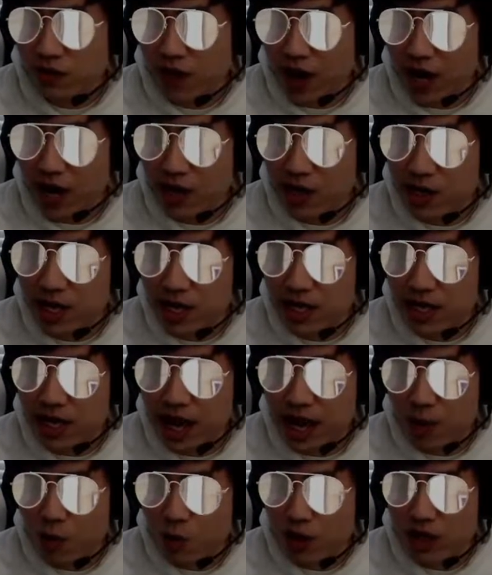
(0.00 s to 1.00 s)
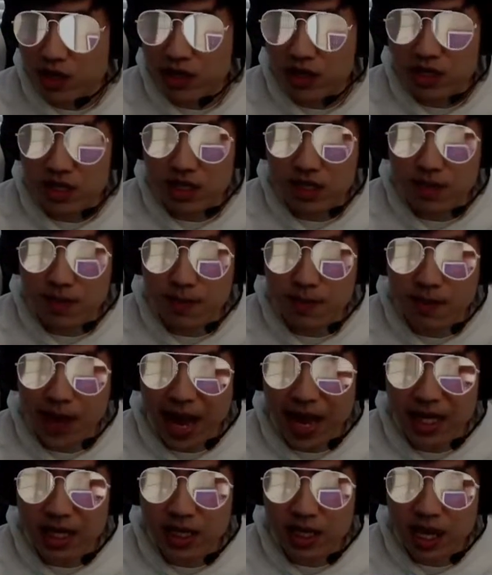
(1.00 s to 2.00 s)
fire it at one of the
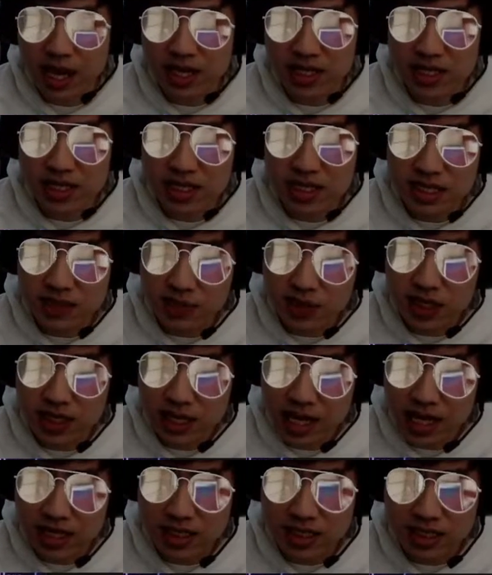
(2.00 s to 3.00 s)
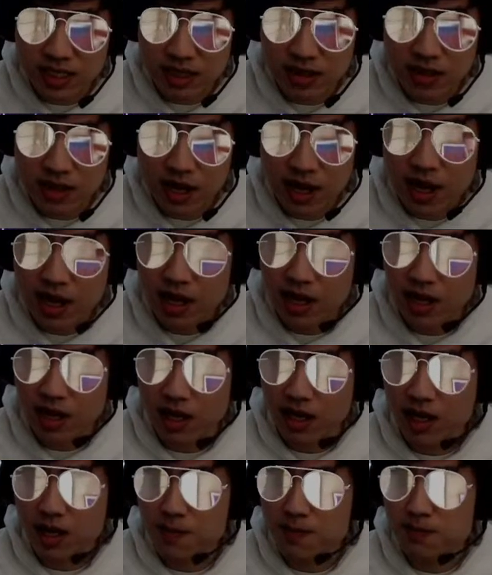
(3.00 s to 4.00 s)
backline DPS
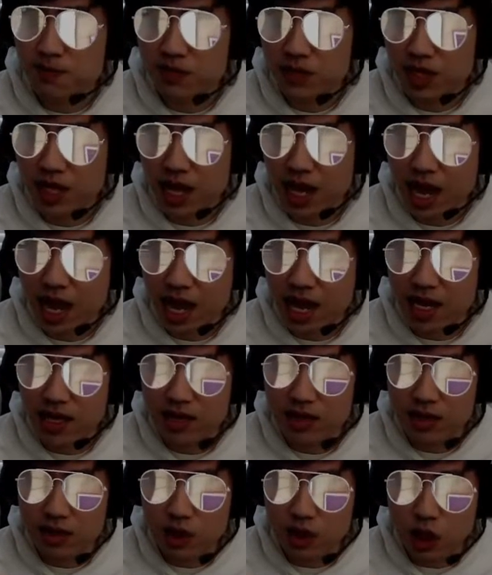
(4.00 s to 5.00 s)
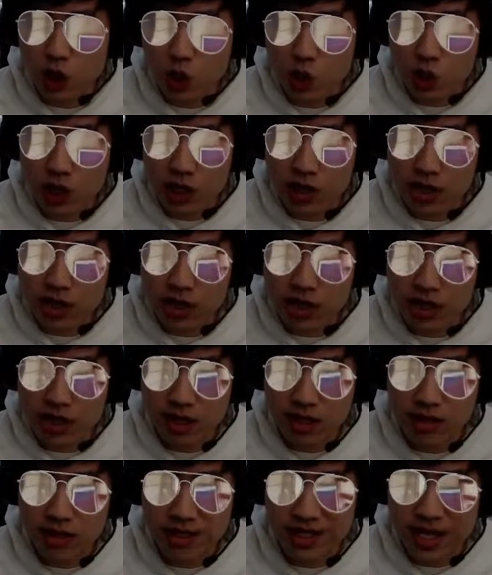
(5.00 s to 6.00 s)
um, and lower
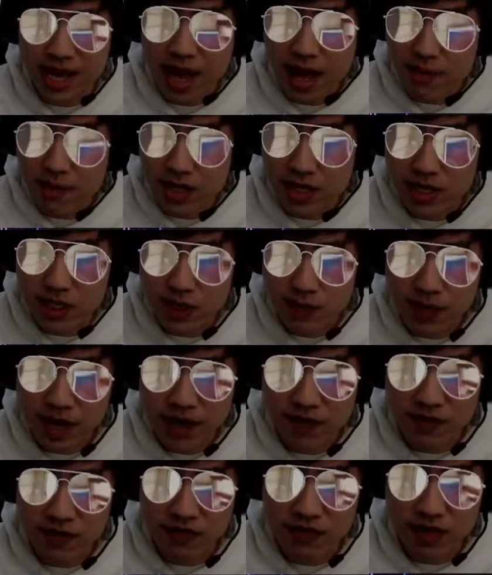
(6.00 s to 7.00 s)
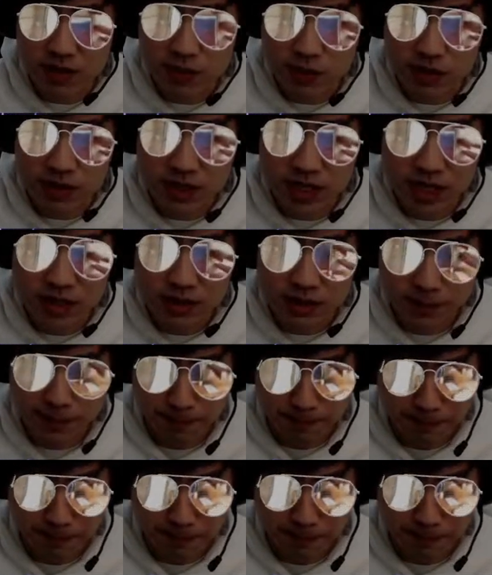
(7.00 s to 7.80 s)
their damage by 50%,